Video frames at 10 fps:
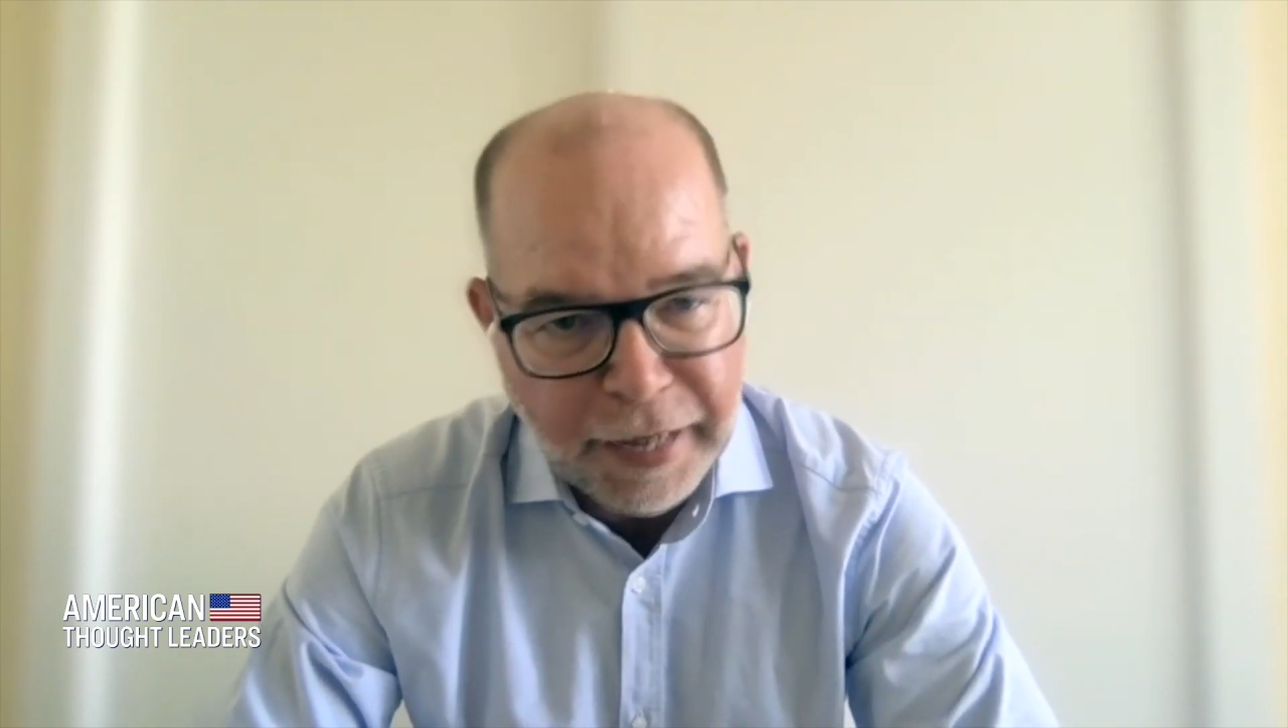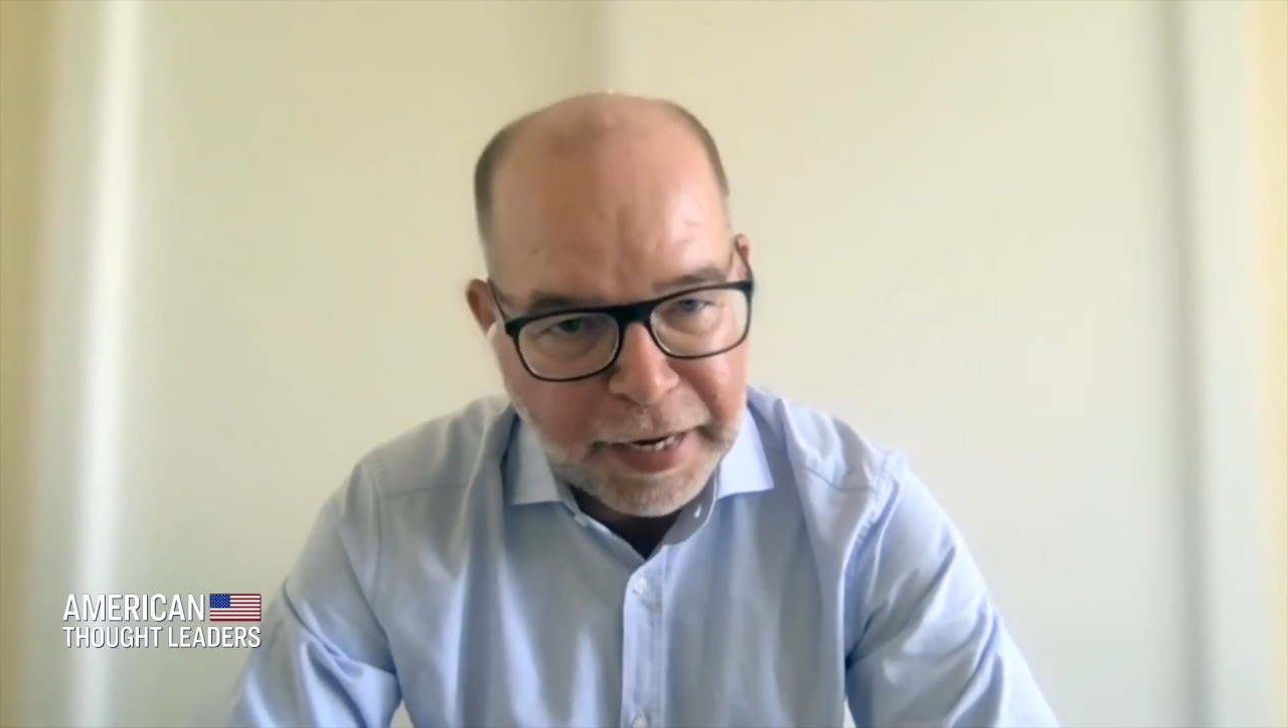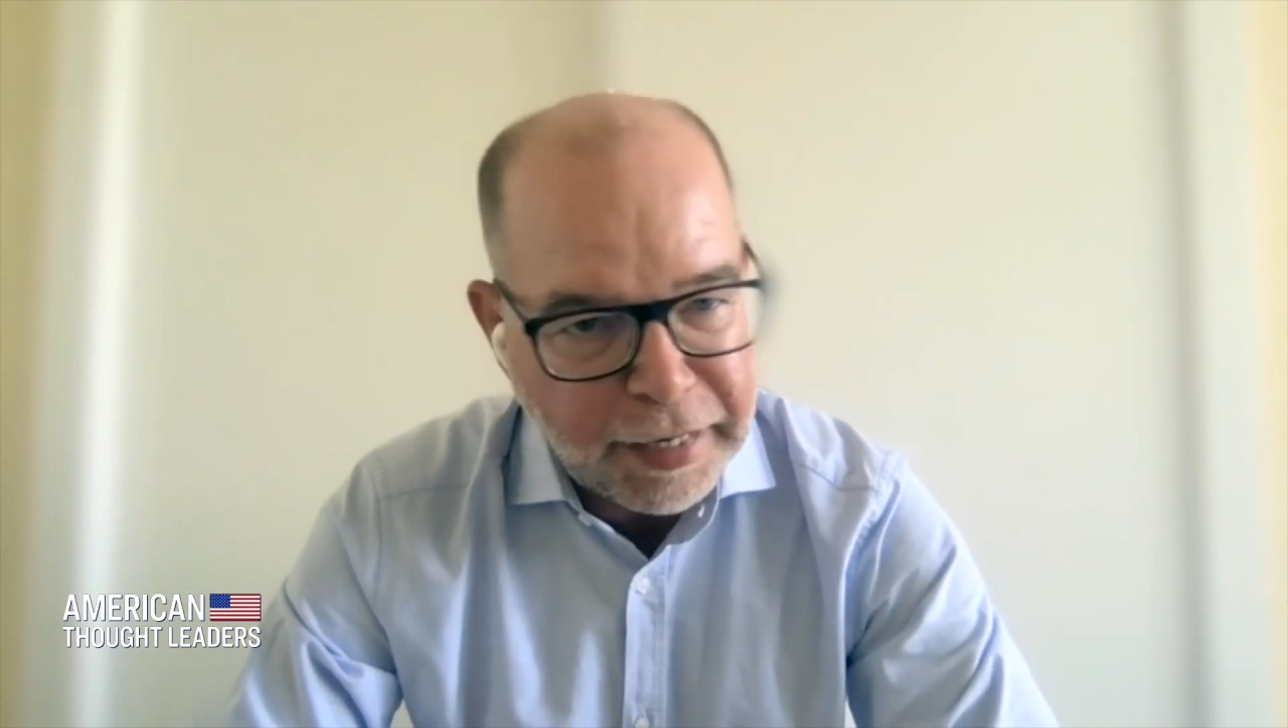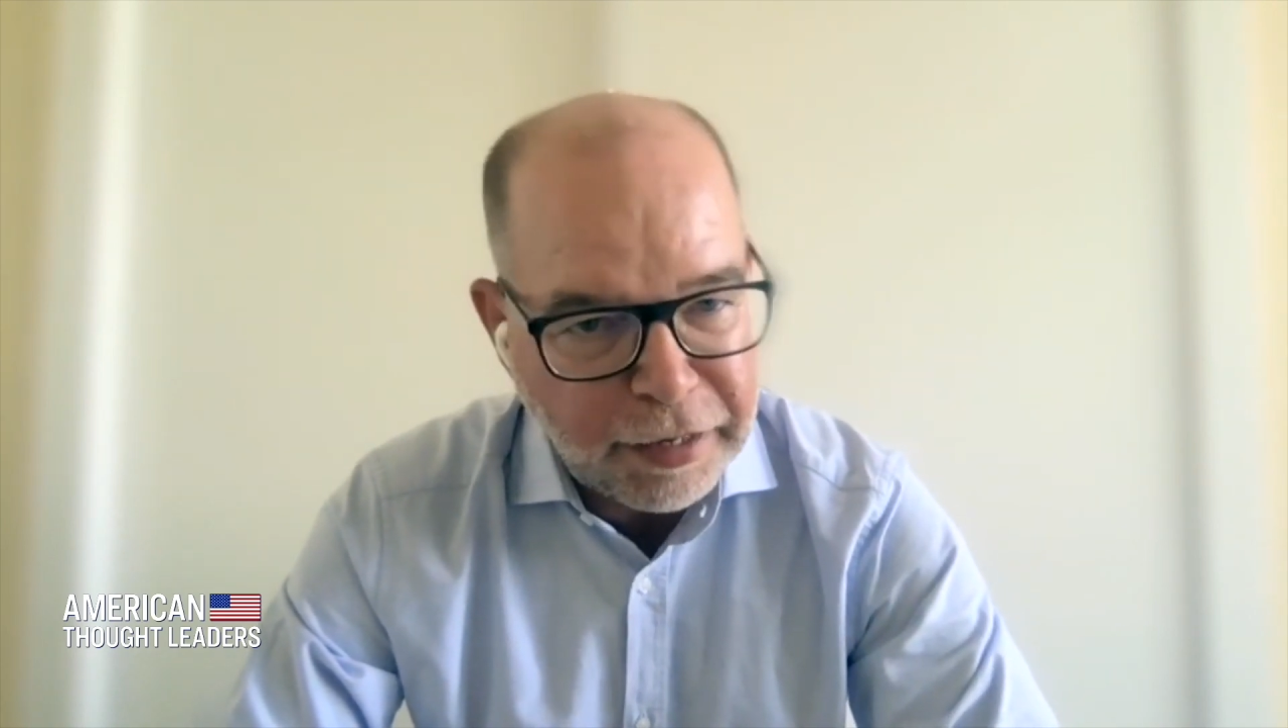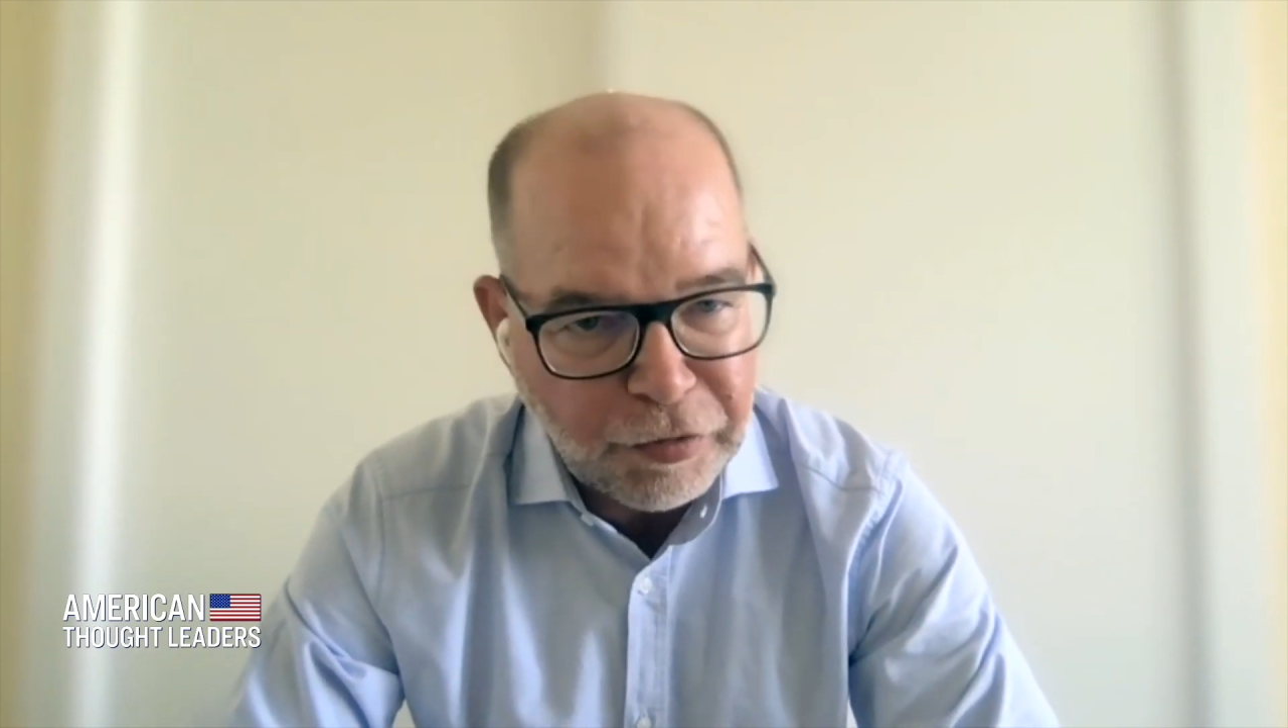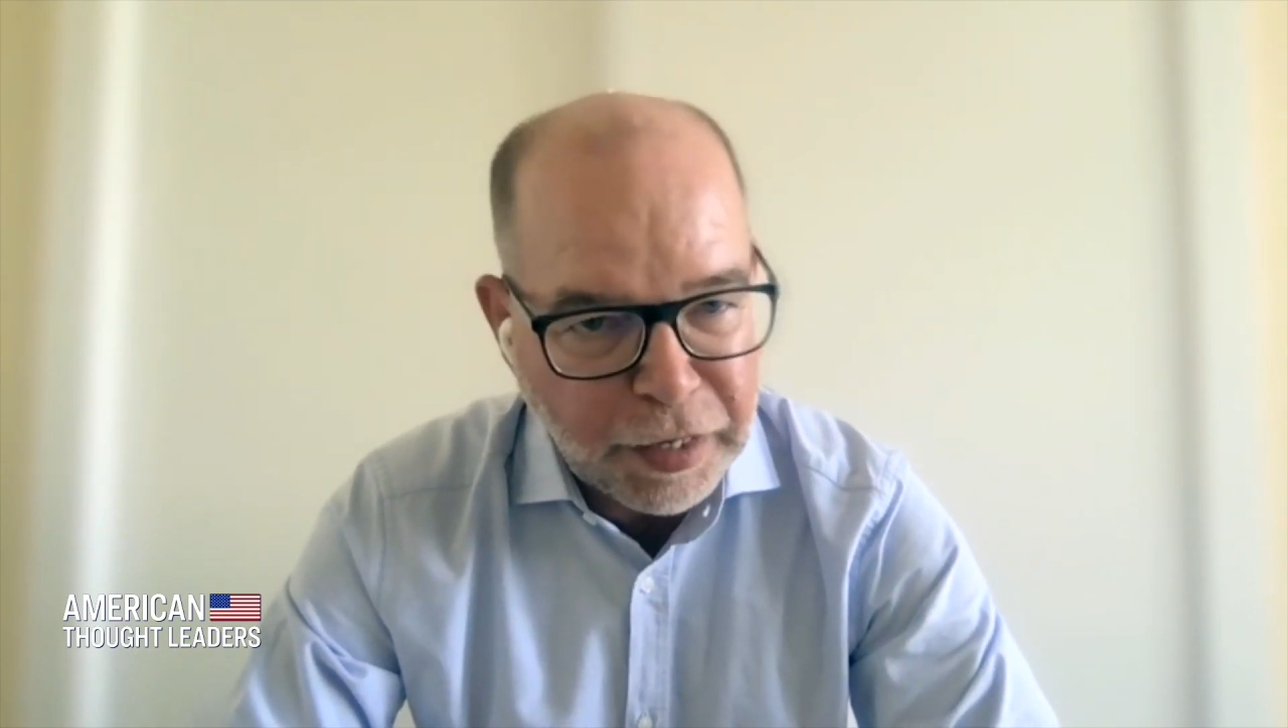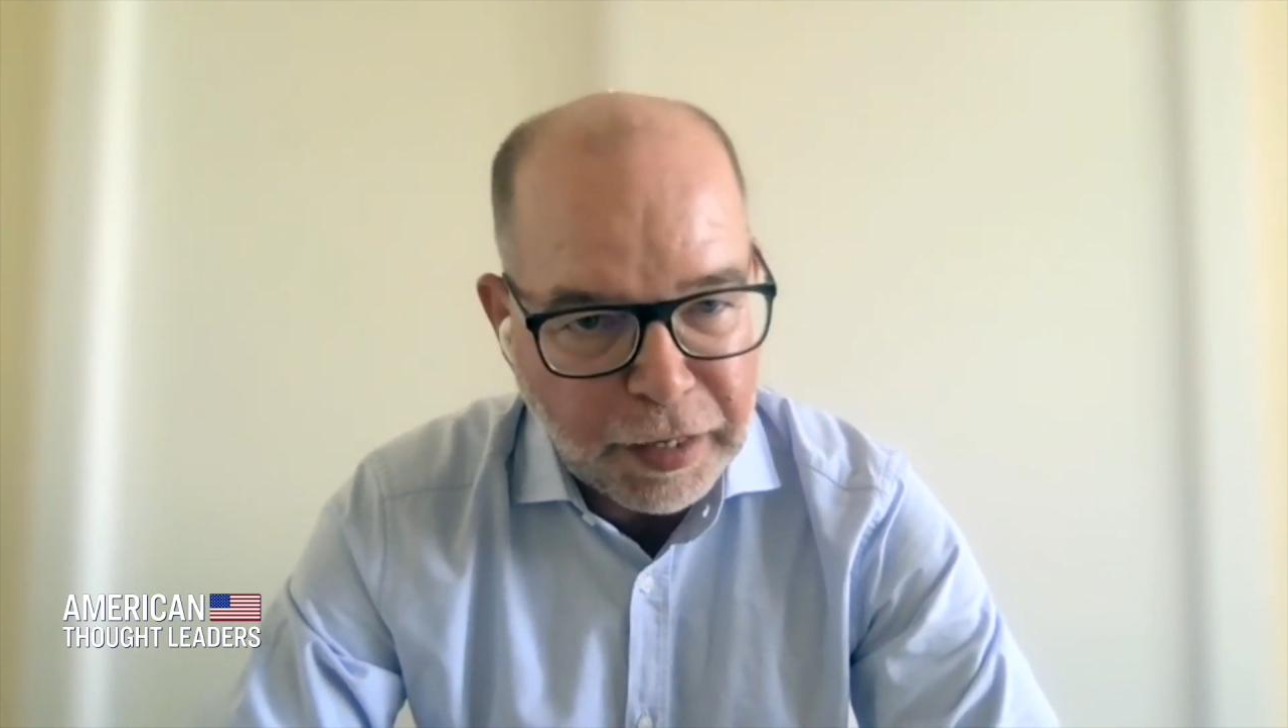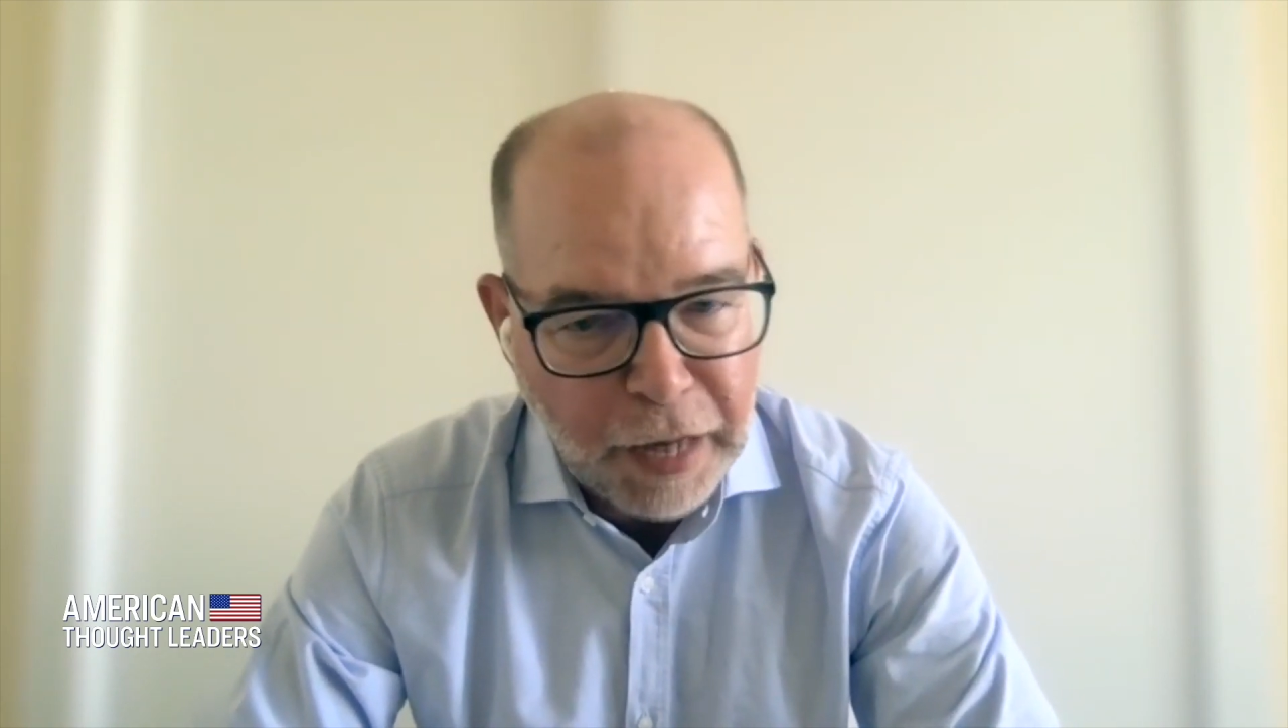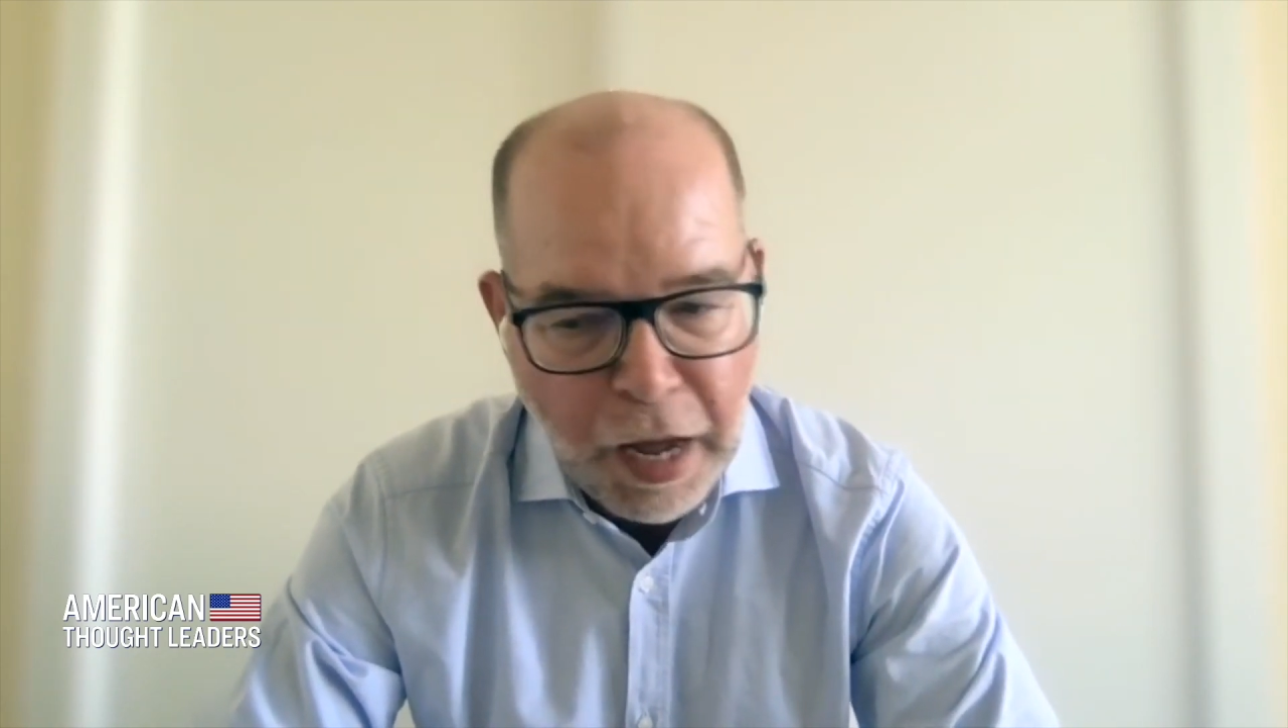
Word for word: nineties and